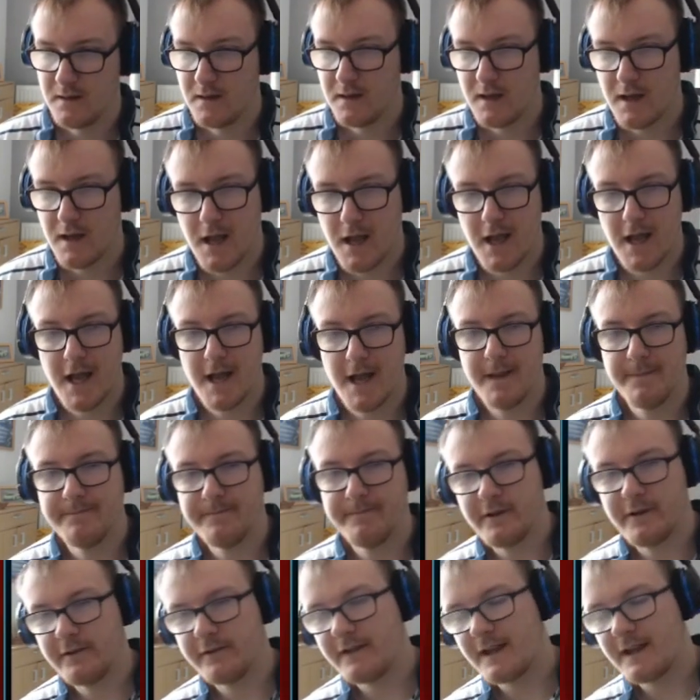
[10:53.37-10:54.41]

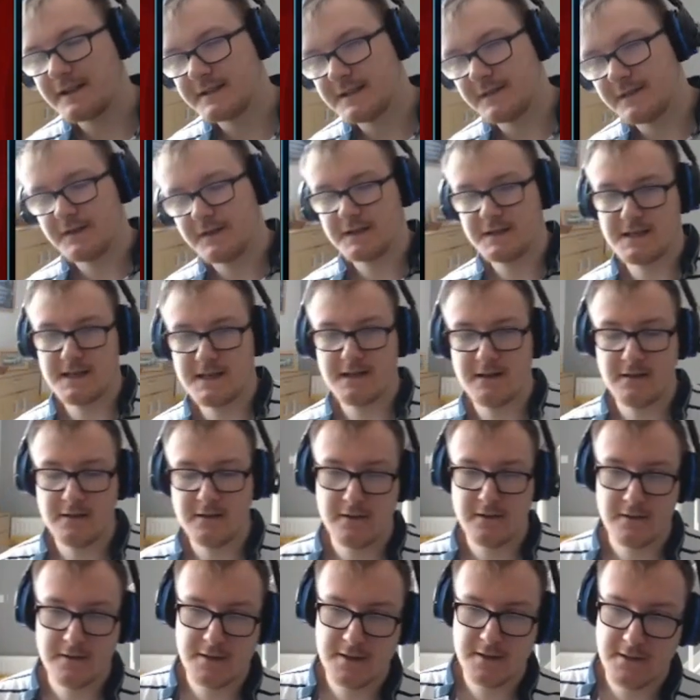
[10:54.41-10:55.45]
That's it for the
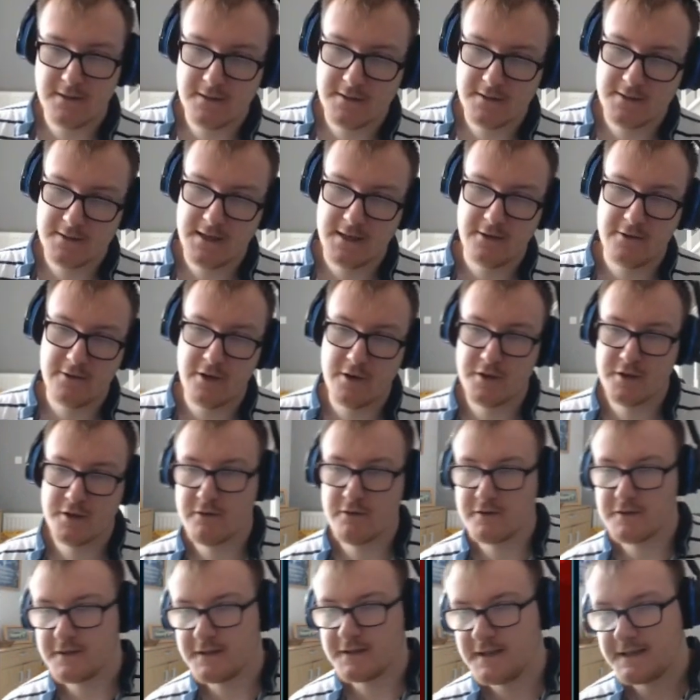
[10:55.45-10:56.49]
synchros.
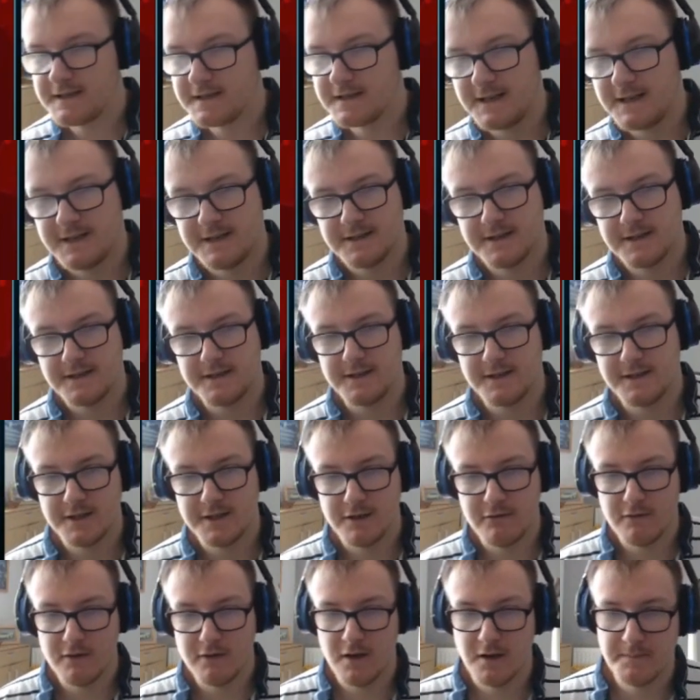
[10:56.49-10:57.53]
Going to the Xyzes, the
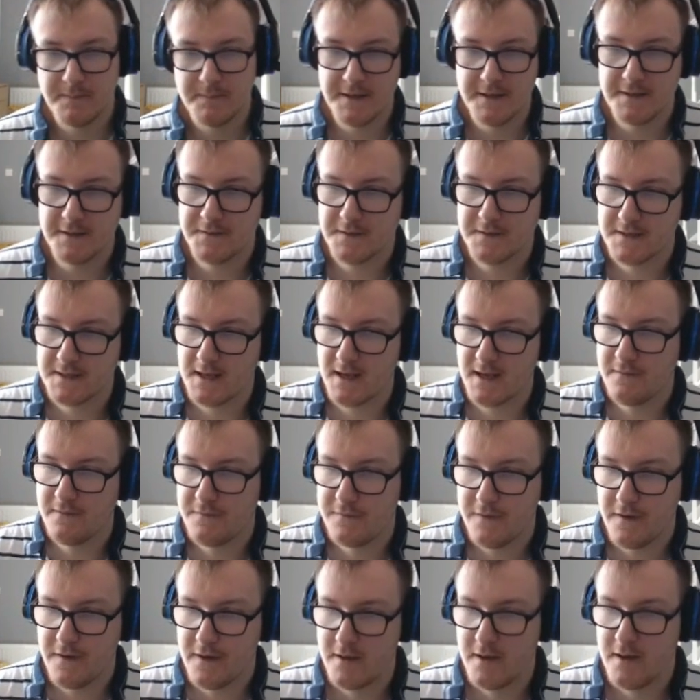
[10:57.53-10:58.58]
2 copies of
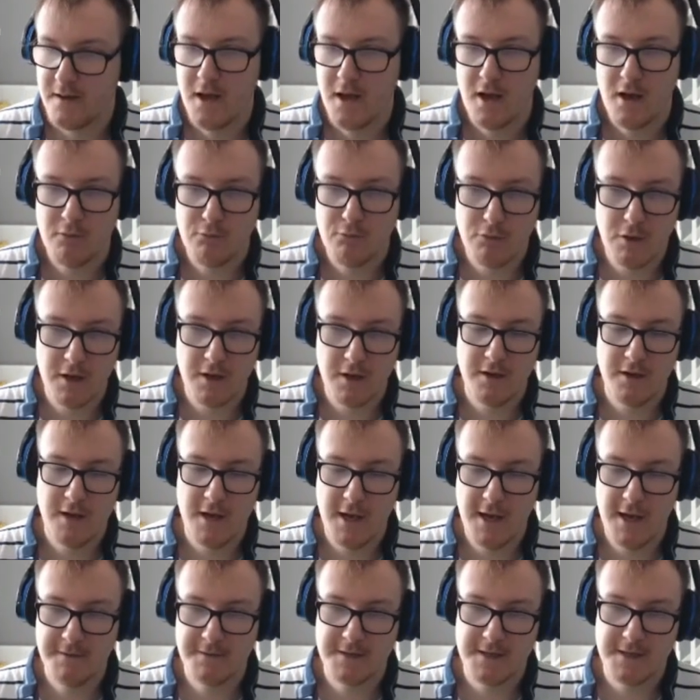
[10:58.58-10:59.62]
Cypher,
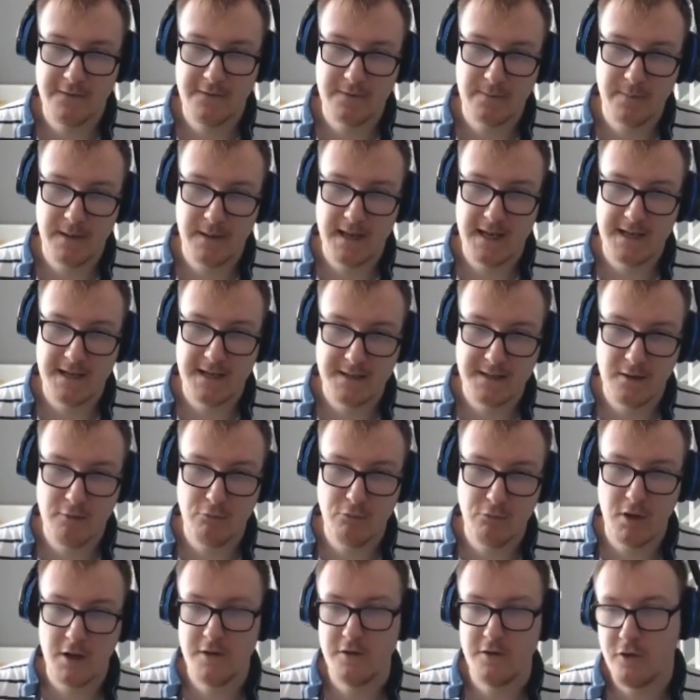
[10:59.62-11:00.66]
1 Cypher Blade,
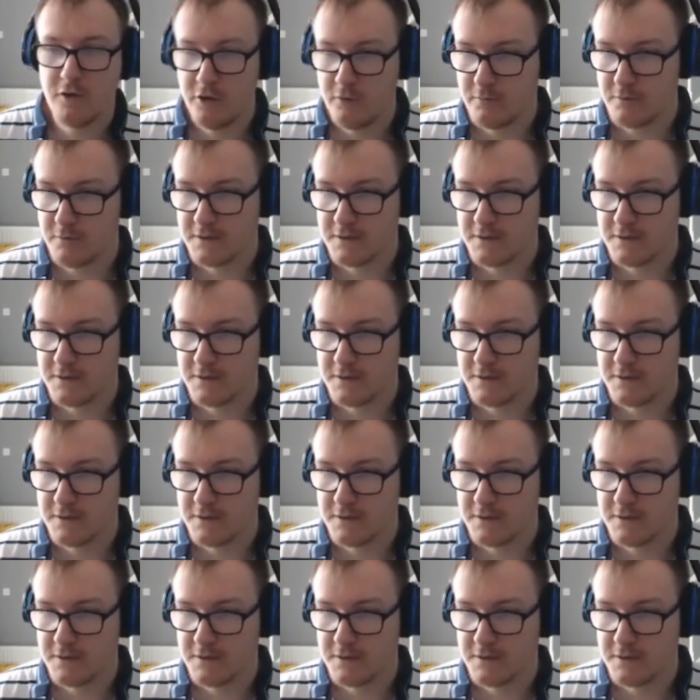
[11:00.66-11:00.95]
1 normal